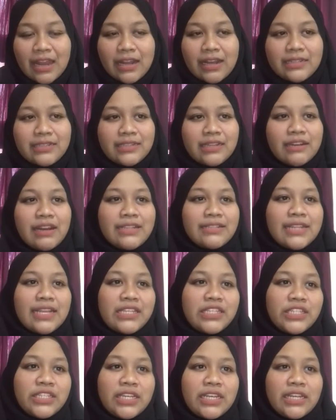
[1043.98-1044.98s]

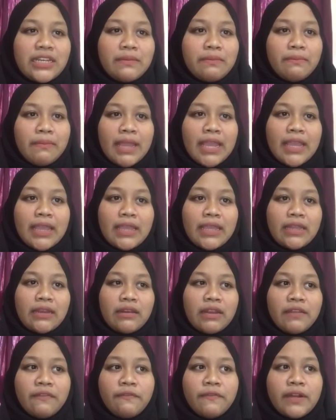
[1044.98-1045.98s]
Rasterization may
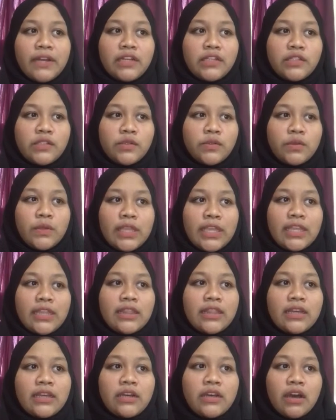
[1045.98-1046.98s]
refer to
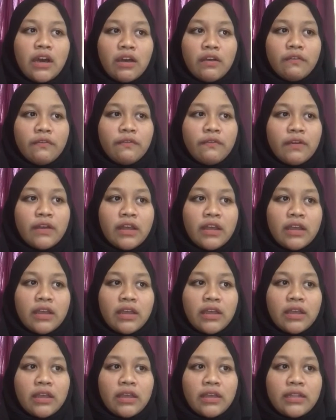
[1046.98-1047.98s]
either of
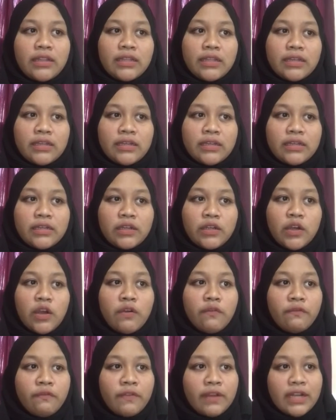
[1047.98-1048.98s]
the
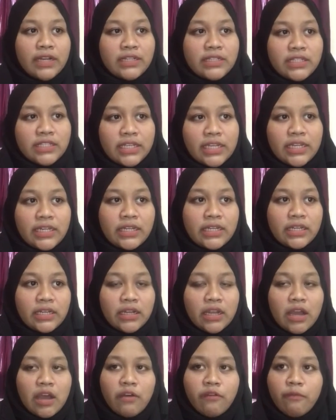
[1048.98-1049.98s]
conversion
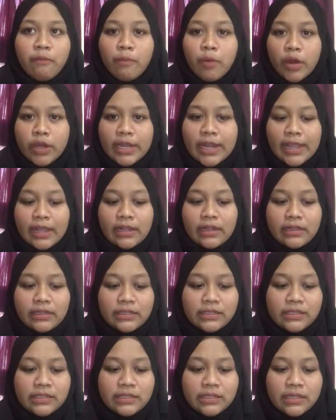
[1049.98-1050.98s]
of
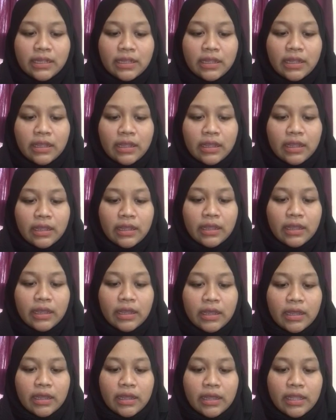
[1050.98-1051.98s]
models
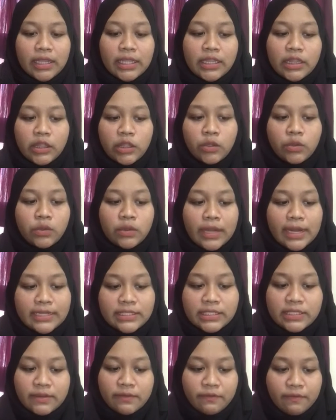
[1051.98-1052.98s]
into
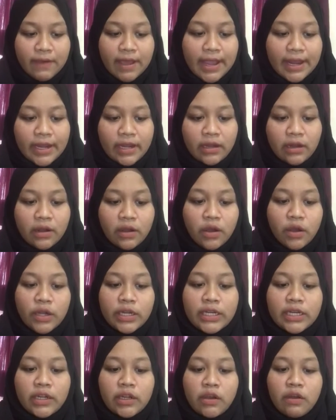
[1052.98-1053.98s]
raster file or
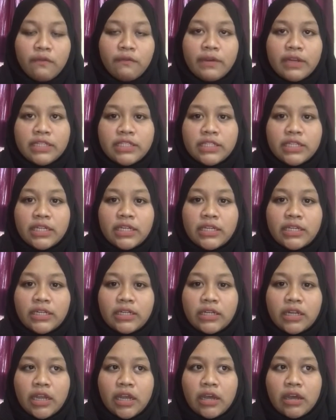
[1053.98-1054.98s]
the
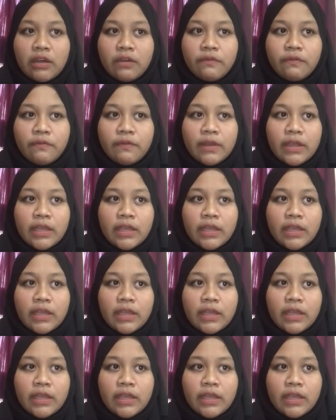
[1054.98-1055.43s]
conversion of